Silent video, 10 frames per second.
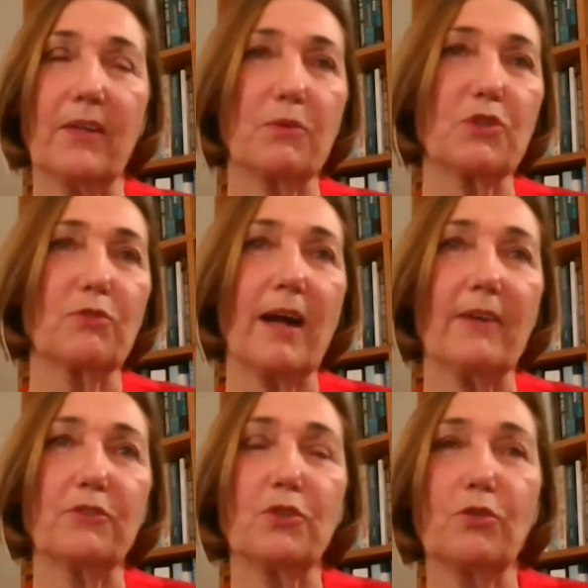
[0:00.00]
I think it was
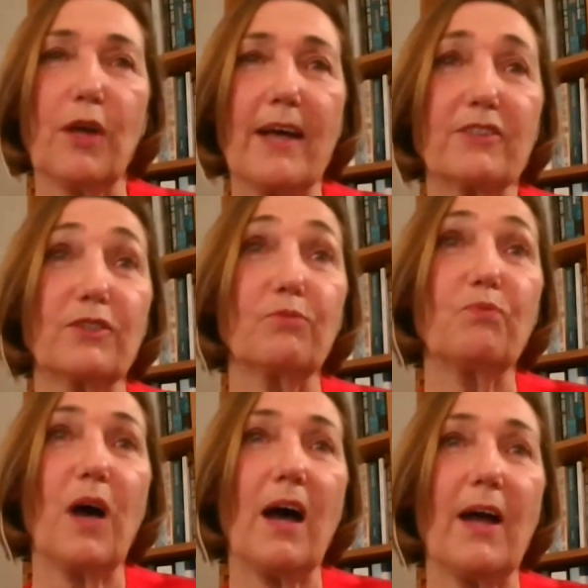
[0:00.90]
around
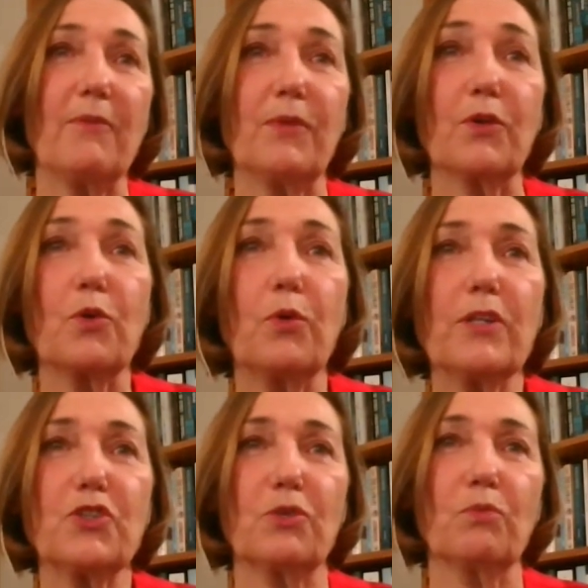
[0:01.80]
2005, and the
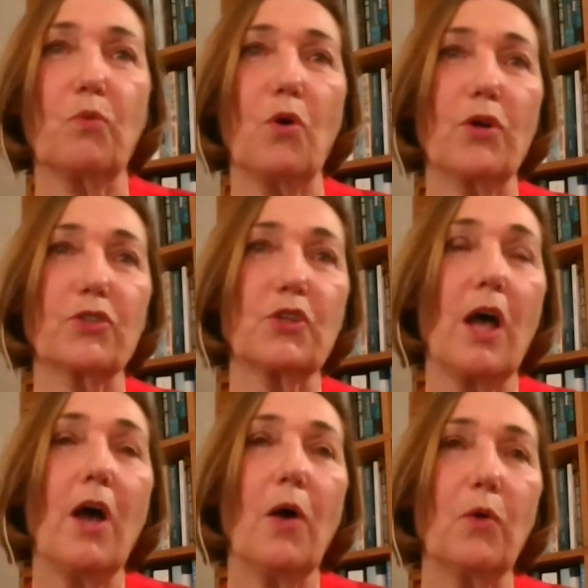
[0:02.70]
question was,
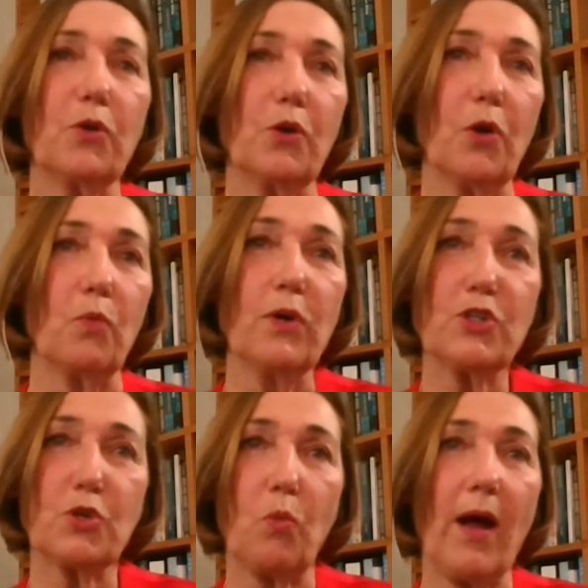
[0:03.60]

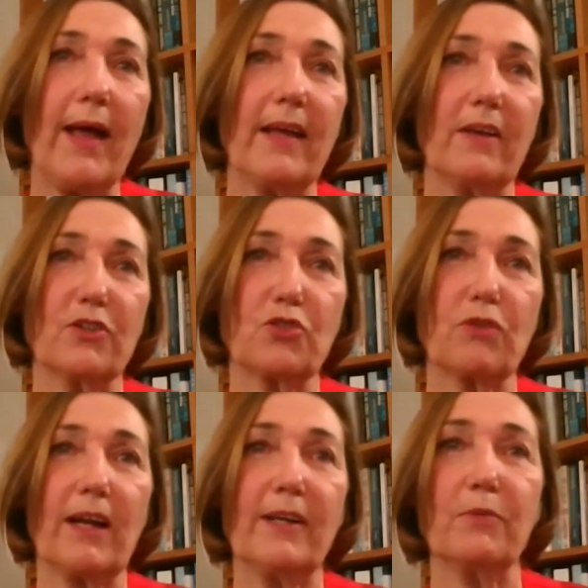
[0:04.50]
which way
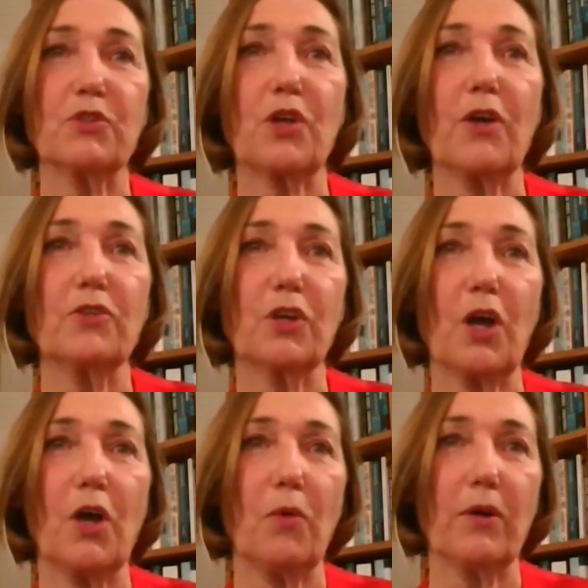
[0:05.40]
Australia was going to
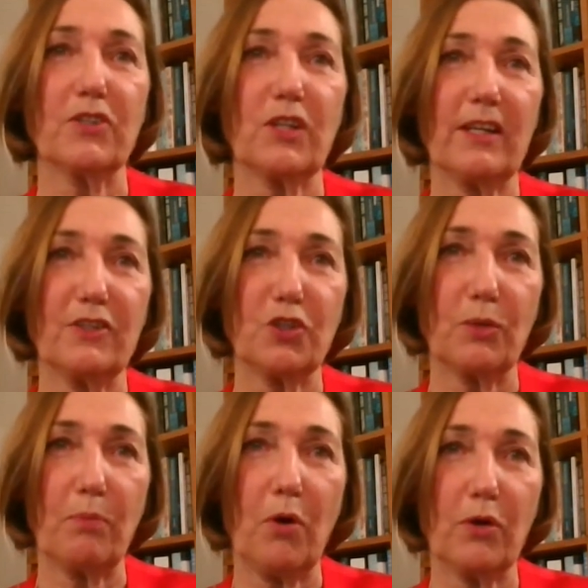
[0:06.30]
go on its
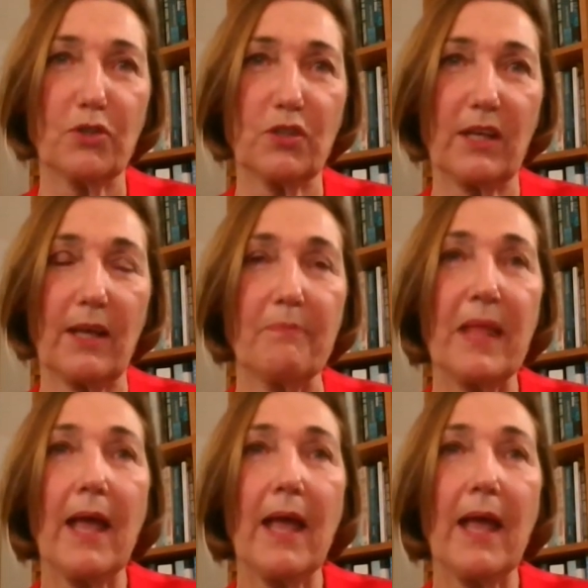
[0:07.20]
energy policy.